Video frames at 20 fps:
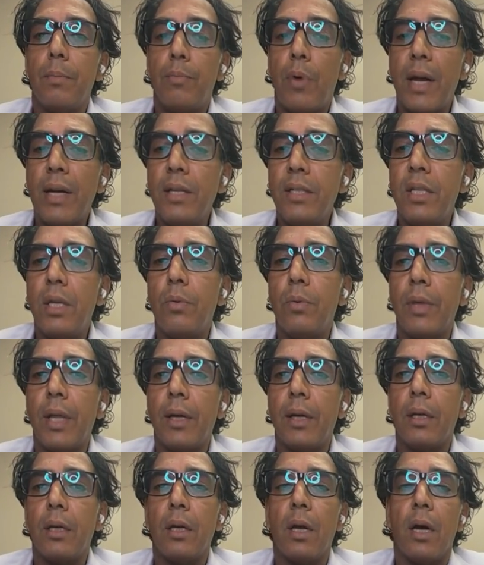pregnancy
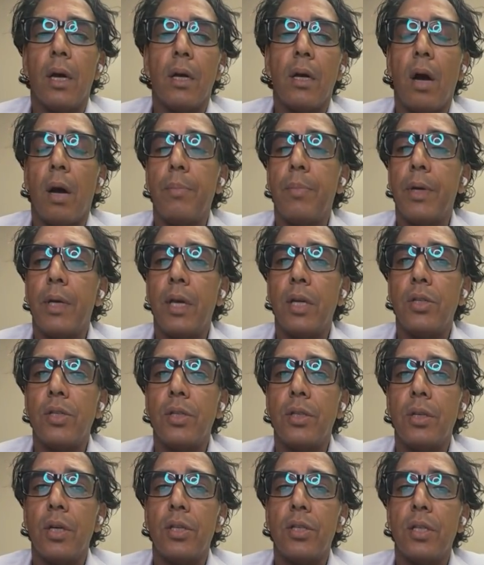related
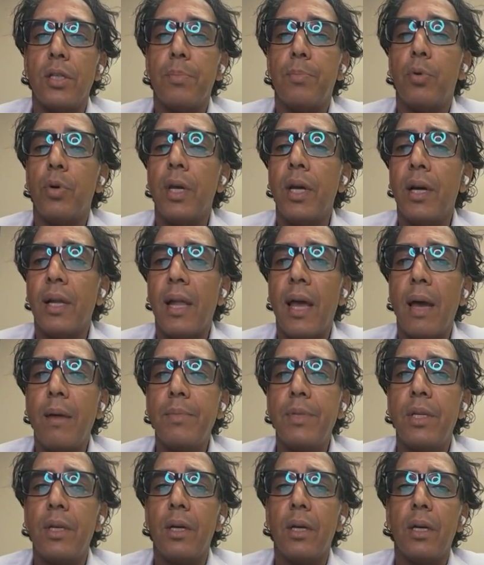complications such as
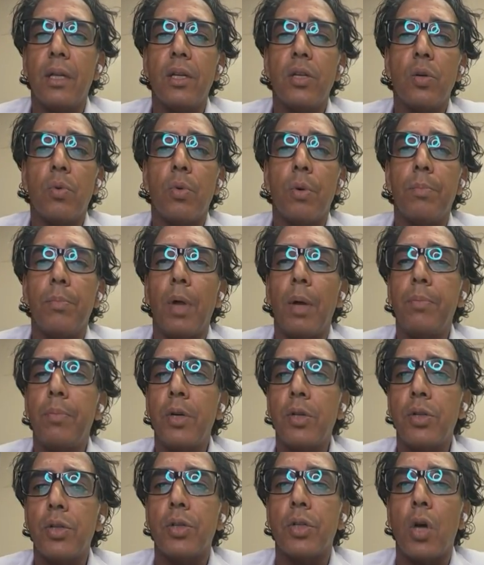preeclampsia, a condition where blood
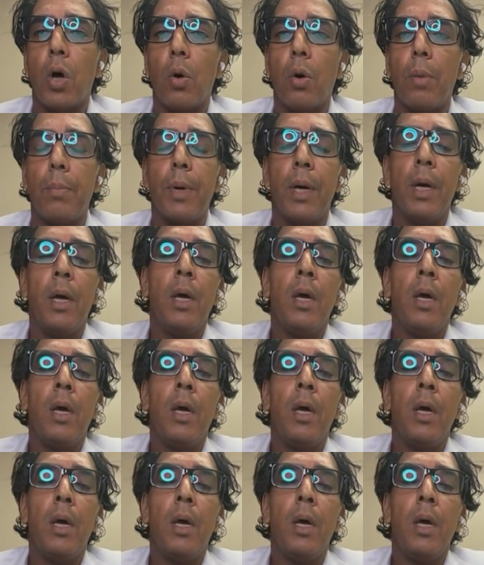pressures go up,